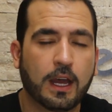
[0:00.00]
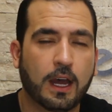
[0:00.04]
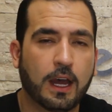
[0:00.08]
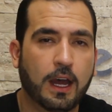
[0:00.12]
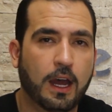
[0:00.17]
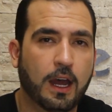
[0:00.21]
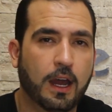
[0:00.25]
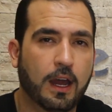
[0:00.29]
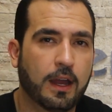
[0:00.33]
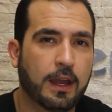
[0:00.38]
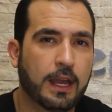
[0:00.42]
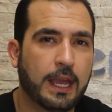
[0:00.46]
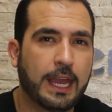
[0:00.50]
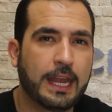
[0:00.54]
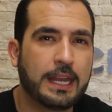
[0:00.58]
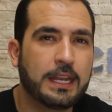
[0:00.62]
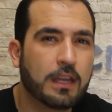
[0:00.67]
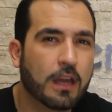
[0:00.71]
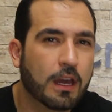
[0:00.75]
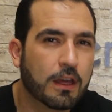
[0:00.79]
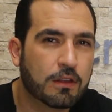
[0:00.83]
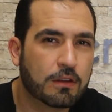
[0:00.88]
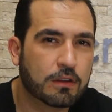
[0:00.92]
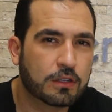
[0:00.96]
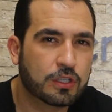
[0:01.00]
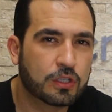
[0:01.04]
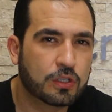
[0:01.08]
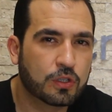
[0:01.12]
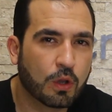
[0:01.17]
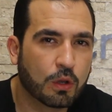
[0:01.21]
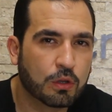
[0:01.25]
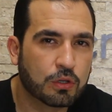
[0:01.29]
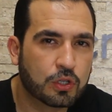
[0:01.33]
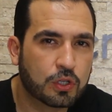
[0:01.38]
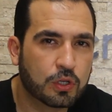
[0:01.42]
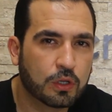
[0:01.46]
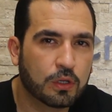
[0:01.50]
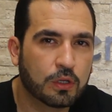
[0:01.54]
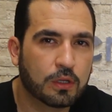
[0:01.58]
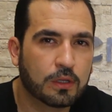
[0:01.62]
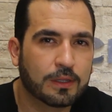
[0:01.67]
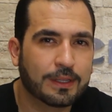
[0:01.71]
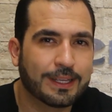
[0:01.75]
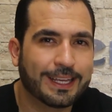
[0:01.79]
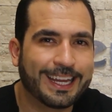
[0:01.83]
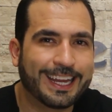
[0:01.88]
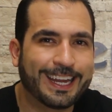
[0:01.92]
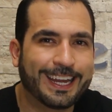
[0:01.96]
Any other
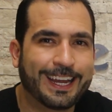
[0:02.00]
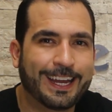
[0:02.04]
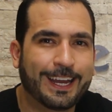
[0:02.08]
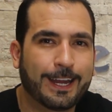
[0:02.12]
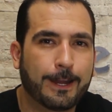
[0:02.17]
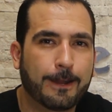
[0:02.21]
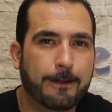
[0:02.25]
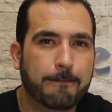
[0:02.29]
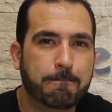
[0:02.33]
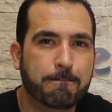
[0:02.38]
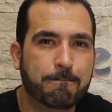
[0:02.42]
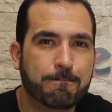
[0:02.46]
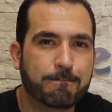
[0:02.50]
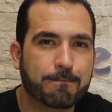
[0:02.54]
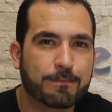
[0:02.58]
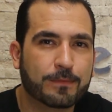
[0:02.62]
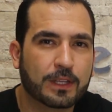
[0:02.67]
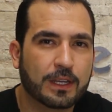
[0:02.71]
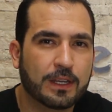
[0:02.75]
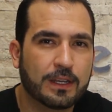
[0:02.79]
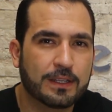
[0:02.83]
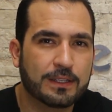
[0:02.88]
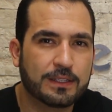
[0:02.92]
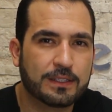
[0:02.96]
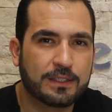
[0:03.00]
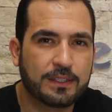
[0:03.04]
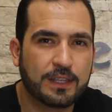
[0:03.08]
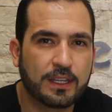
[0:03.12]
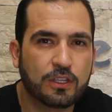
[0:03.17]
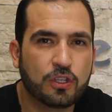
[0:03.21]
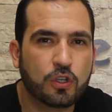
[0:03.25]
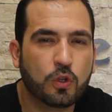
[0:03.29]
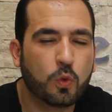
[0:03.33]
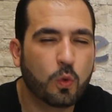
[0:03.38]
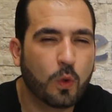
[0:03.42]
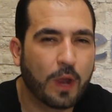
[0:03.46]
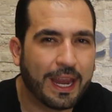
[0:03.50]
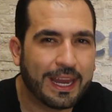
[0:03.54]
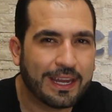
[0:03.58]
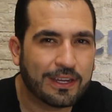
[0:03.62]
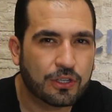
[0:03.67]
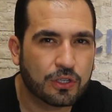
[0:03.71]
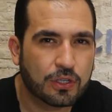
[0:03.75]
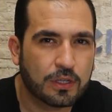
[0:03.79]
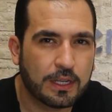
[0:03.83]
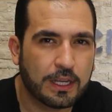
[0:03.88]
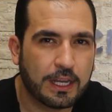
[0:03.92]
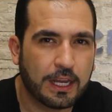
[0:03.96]
social
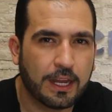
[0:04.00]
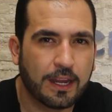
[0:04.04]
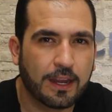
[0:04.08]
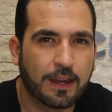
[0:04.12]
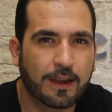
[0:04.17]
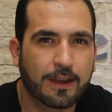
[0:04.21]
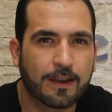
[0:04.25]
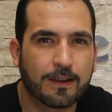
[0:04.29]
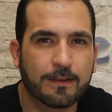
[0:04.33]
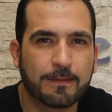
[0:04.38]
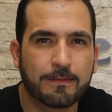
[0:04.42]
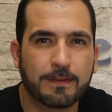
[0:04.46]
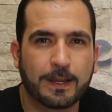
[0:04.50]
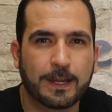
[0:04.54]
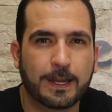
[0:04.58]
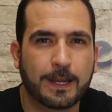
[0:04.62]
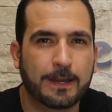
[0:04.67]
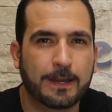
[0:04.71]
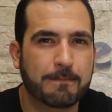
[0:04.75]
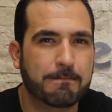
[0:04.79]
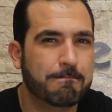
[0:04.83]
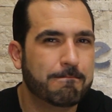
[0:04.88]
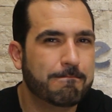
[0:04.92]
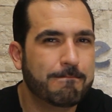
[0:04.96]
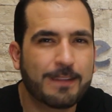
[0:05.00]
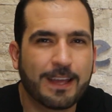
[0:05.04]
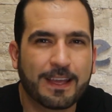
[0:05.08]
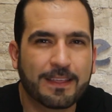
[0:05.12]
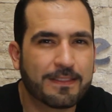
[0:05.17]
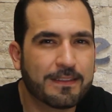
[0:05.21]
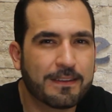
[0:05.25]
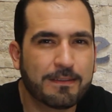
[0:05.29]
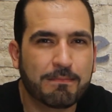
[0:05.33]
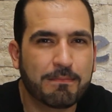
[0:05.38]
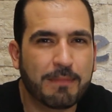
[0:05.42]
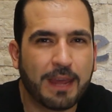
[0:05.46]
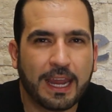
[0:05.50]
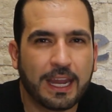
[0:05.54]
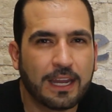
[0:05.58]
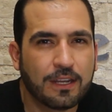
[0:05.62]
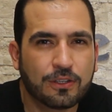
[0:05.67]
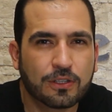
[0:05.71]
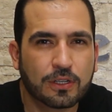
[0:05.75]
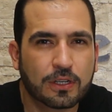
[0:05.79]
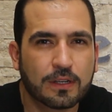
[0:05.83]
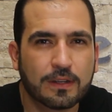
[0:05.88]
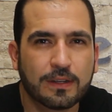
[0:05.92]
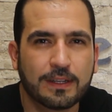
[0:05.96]
situation here, nothing
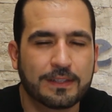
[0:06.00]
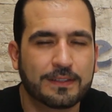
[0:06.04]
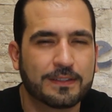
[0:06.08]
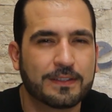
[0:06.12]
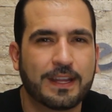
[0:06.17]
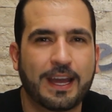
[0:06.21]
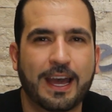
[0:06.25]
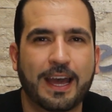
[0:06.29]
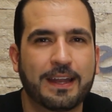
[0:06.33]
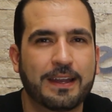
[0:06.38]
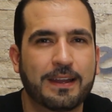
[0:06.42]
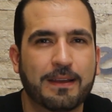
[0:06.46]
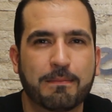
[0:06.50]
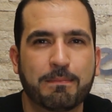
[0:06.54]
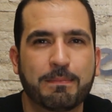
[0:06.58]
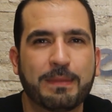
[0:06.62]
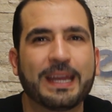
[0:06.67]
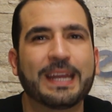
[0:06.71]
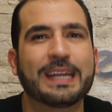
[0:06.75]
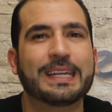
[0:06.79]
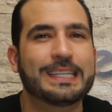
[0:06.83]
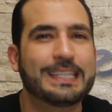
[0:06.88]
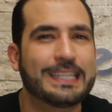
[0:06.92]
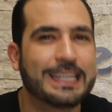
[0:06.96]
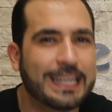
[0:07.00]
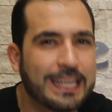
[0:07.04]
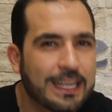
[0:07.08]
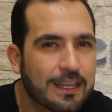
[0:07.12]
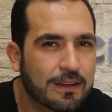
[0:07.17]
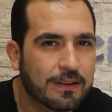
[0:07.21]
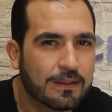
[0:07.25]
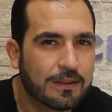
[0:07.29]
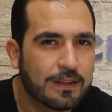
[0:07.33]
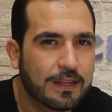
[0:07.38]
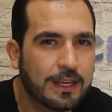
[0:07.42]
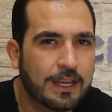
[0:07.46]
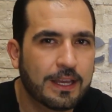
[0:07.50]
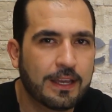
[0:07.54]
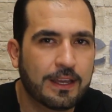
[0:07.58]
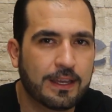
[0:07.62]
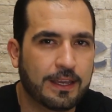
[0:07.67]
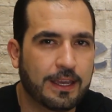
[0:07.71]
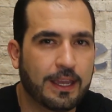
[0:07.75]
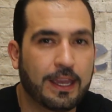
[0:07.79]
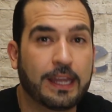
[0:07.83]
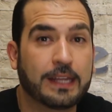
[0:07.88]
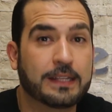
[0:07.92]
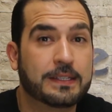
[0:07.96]
major. It's not a big deal.
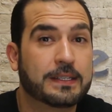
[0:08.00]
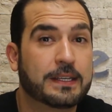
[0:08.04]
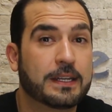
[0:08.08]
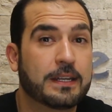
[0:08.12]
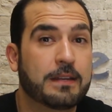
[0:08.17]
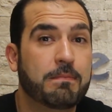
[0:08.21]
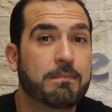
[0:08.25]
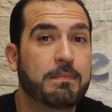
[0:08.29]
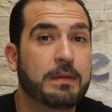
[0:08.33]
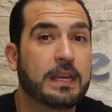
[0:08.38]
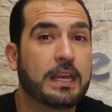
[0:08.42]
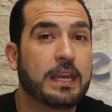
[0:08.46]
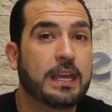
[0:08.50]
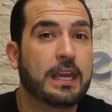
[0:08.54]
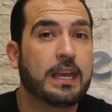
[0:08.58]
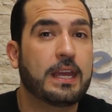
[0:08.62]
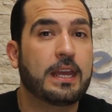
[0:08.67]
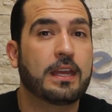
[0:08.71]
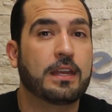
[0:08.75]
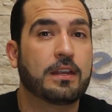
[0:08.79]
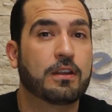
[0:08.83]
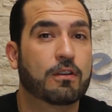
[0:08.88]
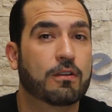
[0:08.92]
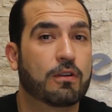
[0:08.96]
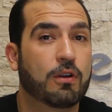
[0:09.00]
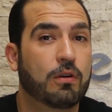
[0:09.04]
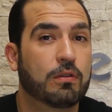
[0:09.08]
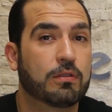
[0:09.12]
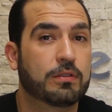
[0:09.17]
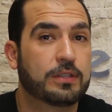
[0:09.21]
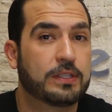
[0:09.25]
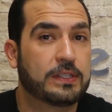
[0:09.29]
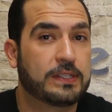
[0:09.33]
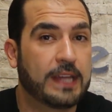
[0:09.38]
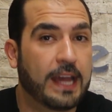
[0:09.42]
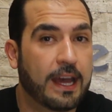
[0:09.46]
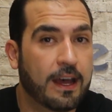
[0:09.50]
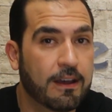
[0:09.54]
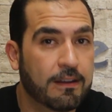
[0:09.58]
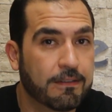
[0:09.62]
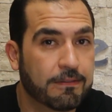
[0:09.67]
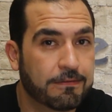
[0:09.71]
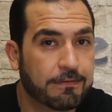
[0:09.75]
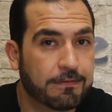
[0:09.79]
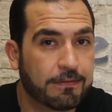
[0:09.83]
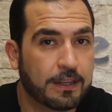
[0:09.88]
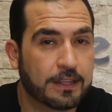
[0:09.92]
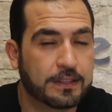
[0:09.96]
It's going to be your old
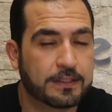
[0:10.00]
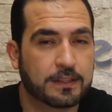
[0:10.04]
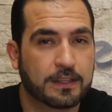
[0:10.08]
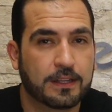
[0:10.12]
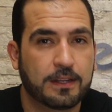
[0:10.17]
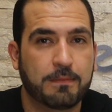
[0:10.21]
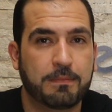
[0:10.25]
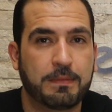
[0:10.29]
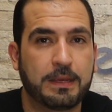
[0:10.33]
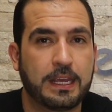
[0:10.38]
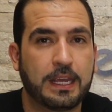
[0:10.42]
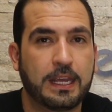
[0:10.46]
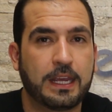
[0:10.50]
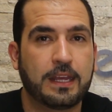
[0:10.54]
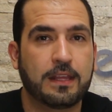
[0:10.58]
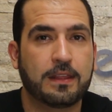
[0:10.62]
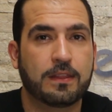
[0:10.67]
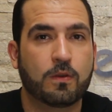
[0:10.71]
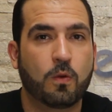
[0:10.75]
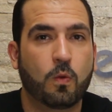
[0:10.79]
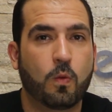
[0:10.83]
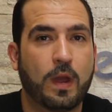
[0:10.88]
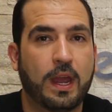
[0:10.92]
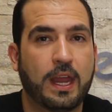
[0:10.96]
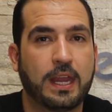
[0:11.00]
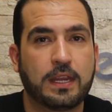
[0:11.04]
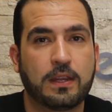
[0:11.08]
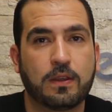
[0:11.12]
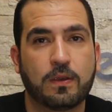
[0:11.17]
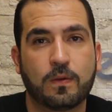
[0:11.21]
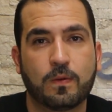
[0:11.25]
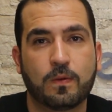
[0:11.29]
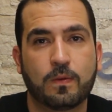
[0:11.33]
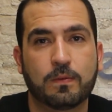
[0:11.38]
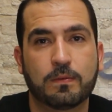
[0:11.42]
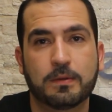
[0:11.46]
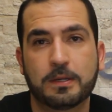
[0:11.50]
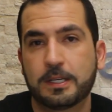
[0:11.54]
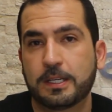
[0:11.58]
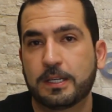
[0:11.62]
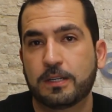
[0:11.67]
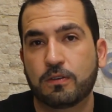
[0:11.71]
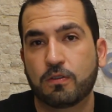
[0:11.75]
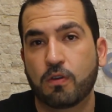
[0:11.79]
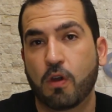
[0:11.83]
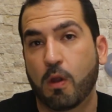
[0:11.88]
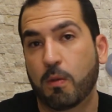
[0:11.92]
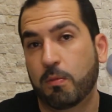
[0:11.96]
self. It's going to be the way you
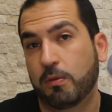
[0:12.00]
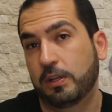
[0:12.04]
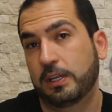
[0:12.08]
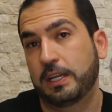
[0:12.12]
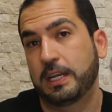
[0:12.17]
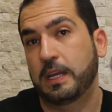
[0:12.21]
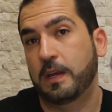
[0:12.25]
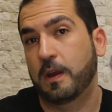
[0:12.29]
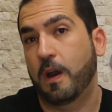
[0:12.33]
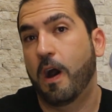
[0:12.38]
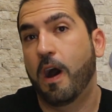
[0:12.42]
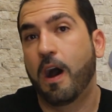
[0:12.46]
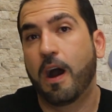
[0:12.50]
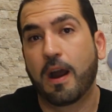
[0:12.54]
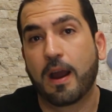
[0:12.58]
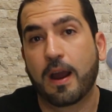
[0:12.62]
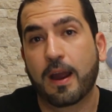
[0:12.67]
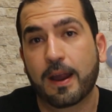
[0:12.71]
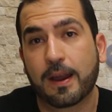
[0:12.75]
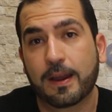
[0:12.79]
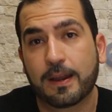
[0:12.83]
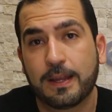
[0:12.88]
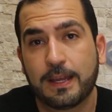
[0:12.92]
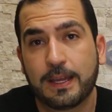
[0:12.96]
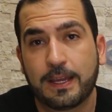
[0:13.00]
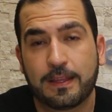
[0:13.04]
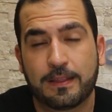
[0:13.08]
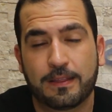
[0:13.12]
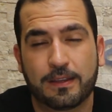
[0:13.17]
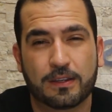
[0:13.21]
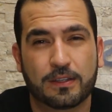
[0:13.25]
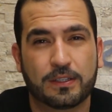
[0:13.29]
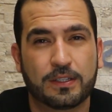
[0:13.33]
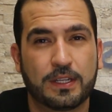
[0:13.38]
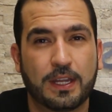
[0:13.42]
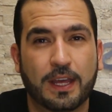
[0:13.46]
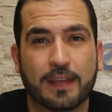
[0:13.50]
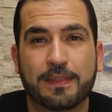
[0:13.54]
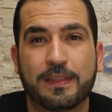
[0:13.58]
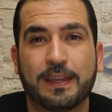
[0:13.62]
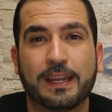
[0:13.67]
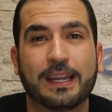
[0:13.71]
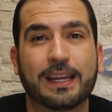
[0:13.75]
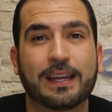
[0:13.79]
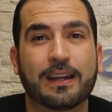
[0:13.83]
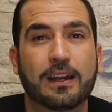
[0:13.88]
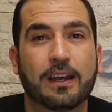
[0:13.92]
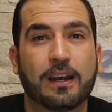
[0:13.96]
normally are. There's
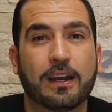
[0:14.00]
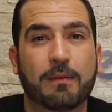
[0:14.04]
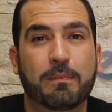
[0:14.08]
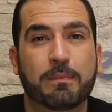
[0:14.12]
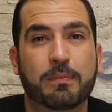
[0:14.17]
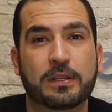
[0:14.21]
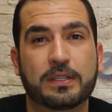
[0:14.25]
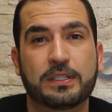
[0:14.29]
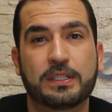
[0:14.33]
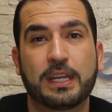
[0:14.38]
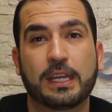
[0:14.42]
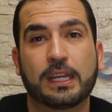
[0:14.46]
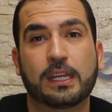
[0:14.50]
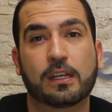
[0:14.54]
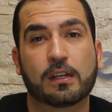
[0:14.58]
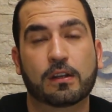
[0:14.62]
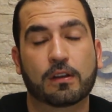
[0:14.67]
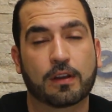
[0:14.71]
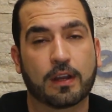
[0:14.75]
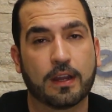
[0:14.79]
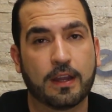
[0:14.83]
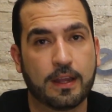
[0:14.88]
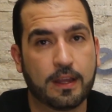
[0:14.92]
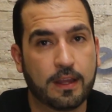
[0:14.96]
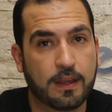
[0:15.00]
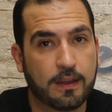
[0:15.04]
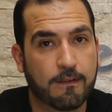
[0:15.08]
nothing particular.